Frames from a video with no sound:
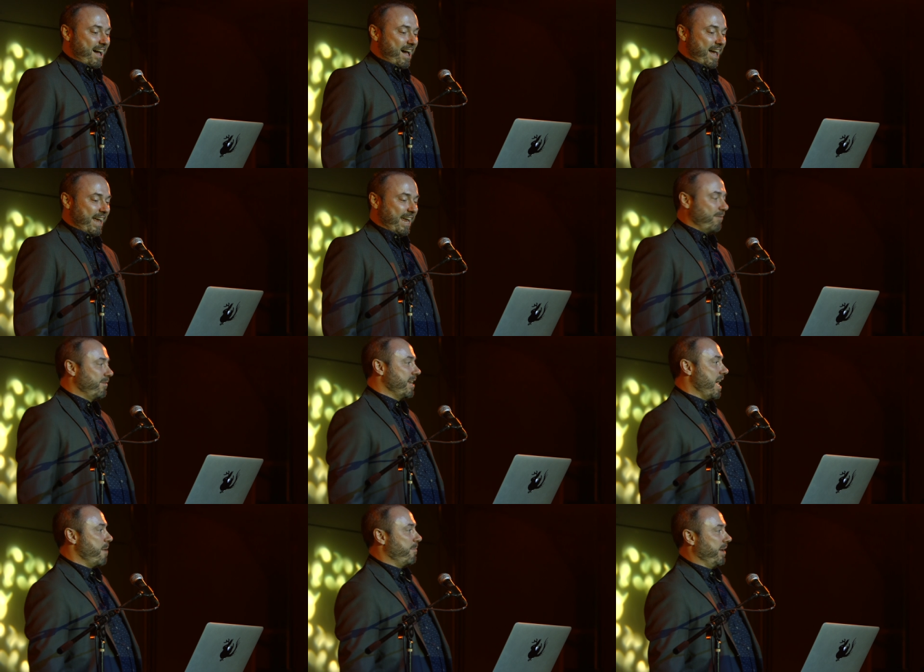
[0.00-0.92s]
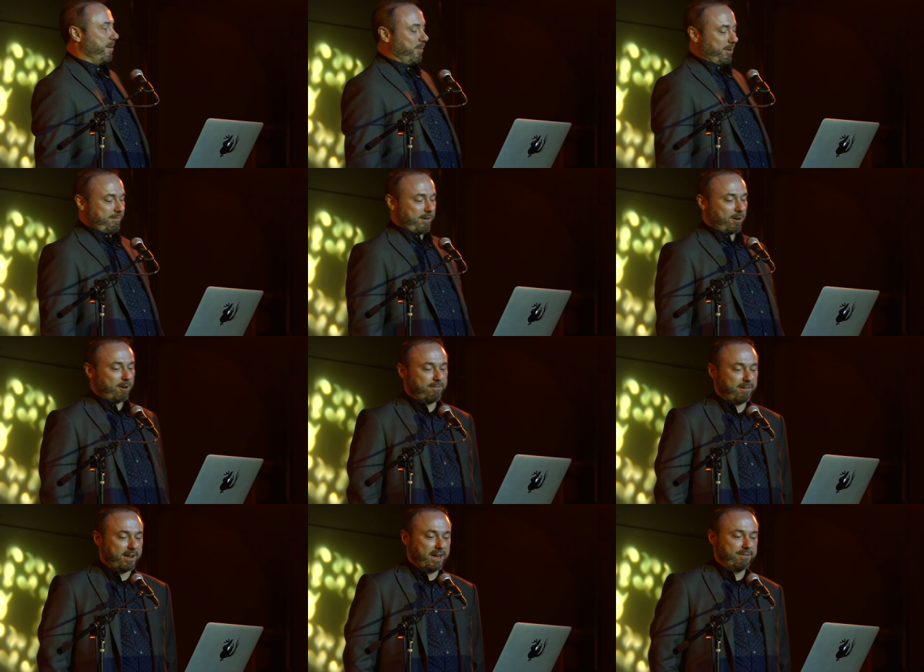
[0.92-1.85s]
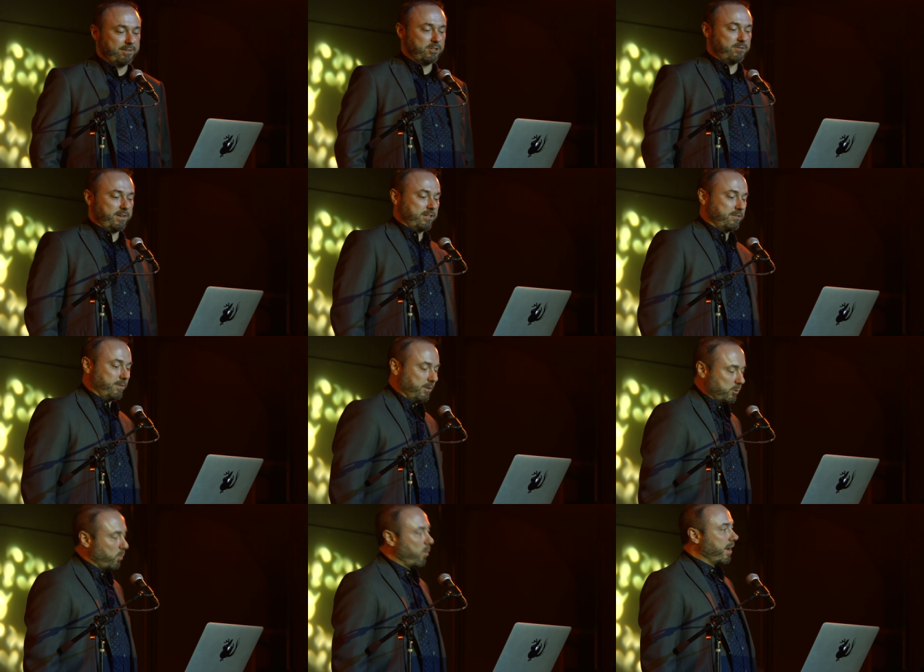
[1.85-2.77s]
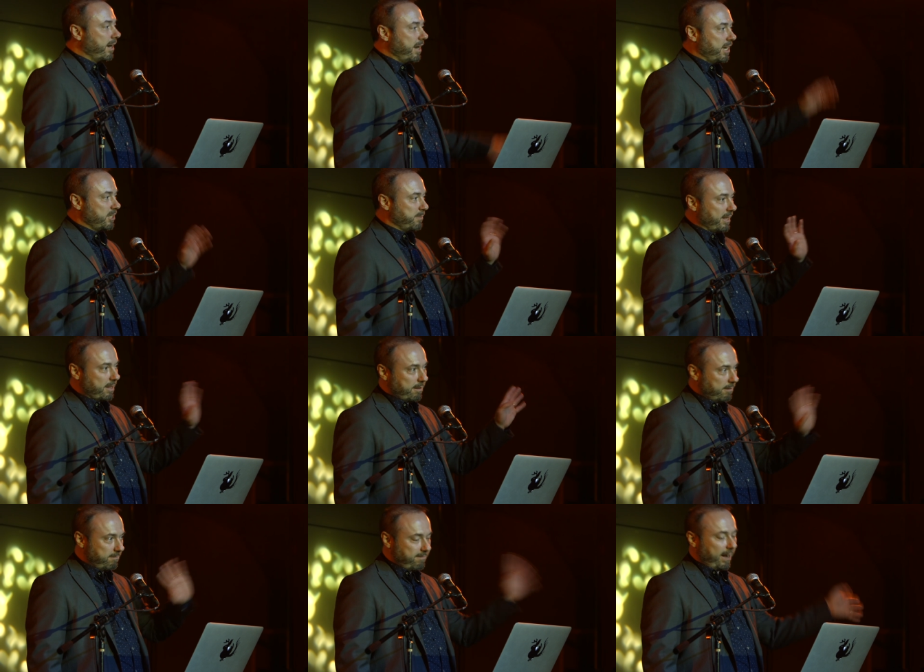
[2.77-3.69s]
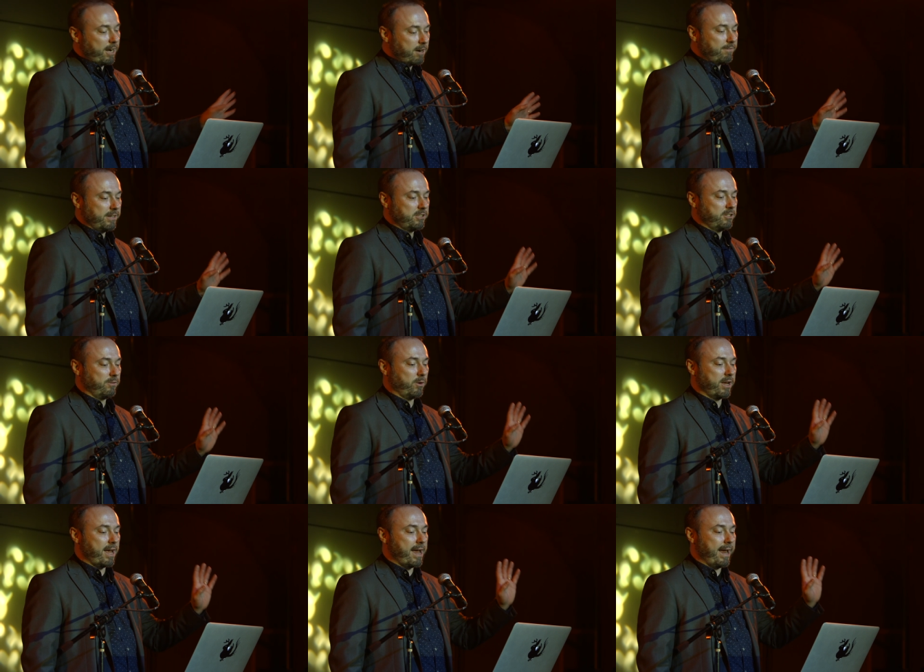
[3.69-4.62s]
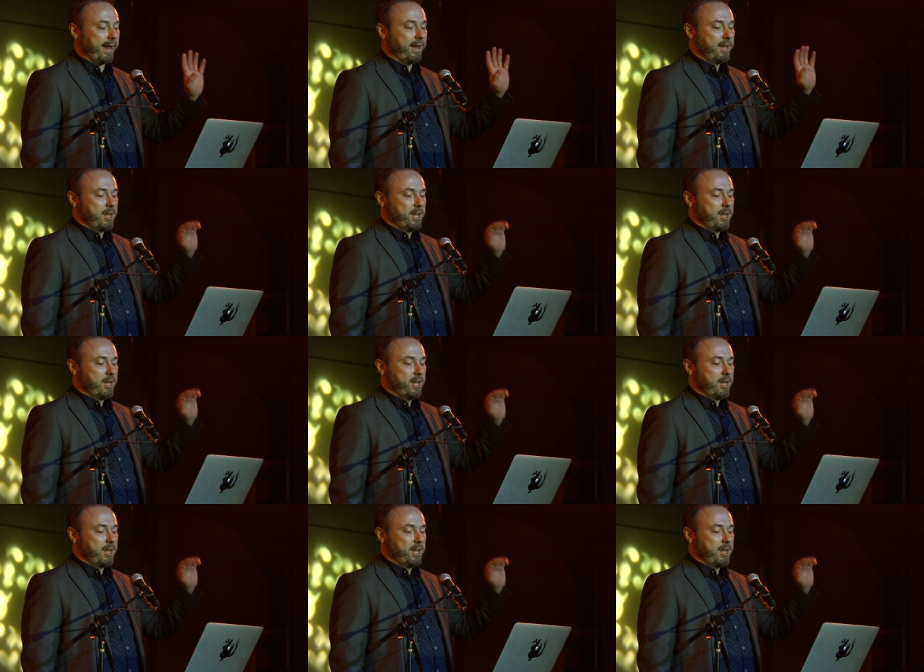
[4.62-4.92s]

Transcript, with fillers: I have not been able to verify if this festival is organized by the fire festival guy,